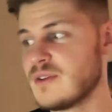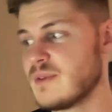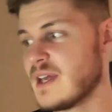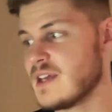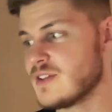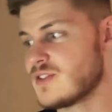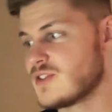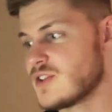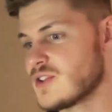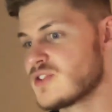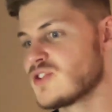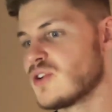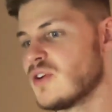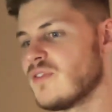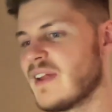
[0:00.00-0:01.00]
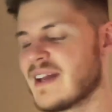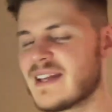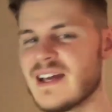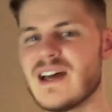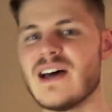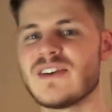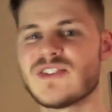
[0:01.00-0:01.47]
It's just sort of like
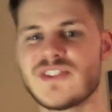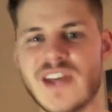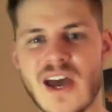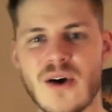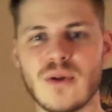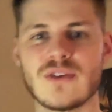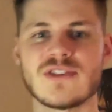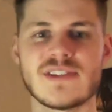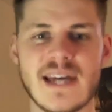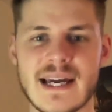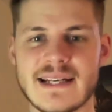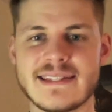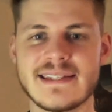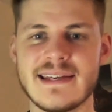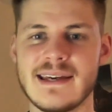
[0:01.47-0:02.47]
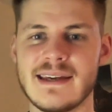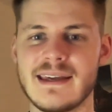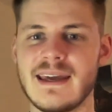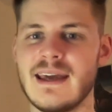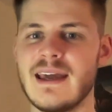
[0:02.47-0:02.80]
a sales tactic.